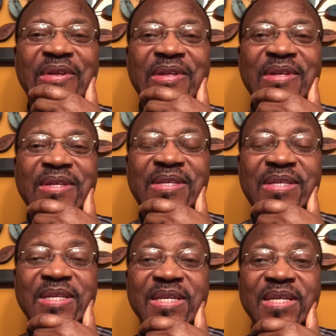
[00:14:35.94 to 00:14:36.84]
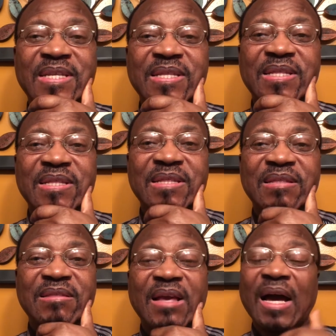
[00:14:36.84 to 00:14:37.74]
You see?
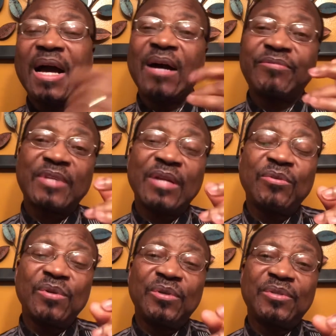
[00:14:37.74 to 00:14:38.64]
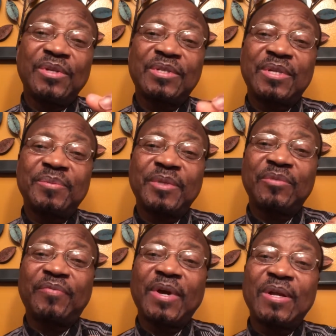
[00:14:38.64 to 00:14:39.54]
I've tried to look into the scripture to
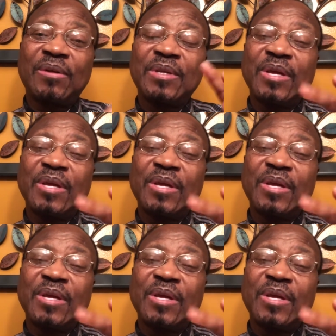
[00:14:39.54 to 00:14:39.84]
find out